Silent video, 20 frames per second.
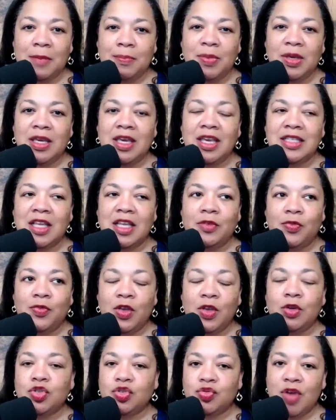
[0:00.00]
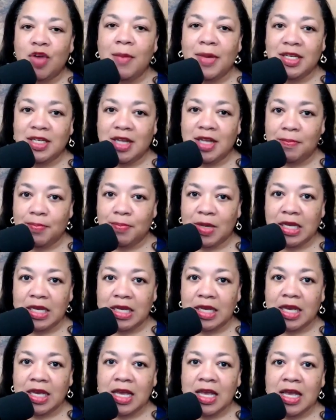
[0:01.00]
it because they fear trauma
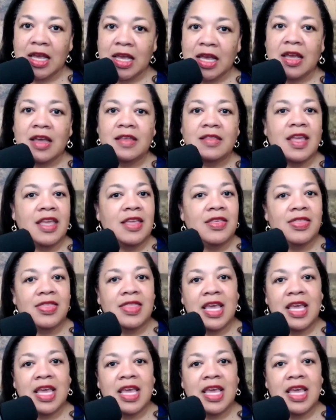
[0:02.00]
dumping. They